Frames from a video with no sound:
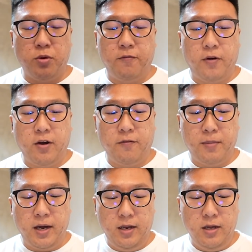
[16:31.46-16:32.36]
to a friend of
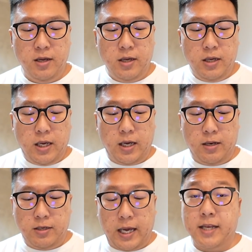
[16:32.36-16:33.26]
mine.
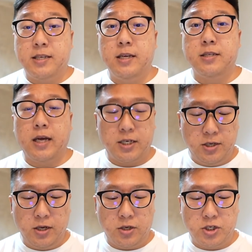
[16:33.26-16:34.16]
And as he's
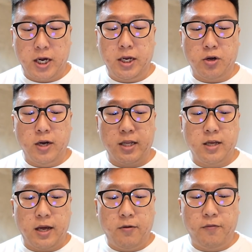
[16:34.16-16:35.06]
actually a shiny
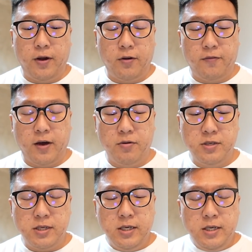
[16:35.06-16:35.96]
collector, our friend of
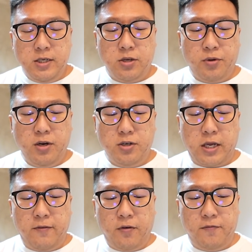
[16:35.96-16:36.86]
ours. So we're going
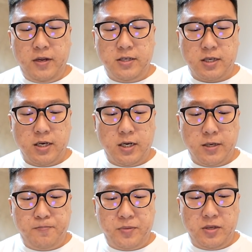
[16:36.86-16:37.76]
to evolve this
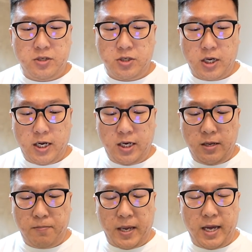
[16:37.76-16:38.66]

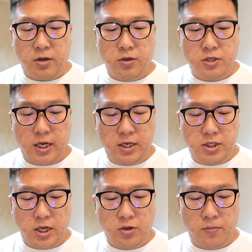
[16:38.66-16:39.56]
shiny Bagon, shiny
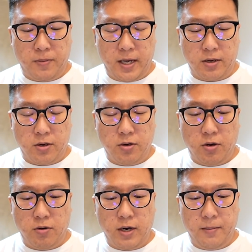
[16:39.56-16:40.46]
Shadow Bagon.
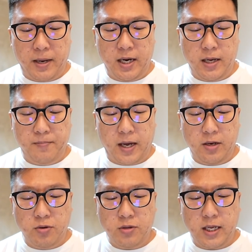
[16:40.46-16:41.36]
Alright, but I
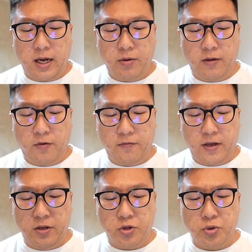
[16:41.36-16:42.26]
don't think I will evolve
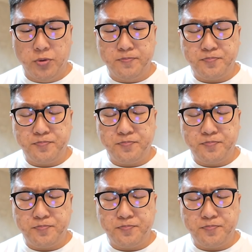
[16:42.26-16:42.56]
it into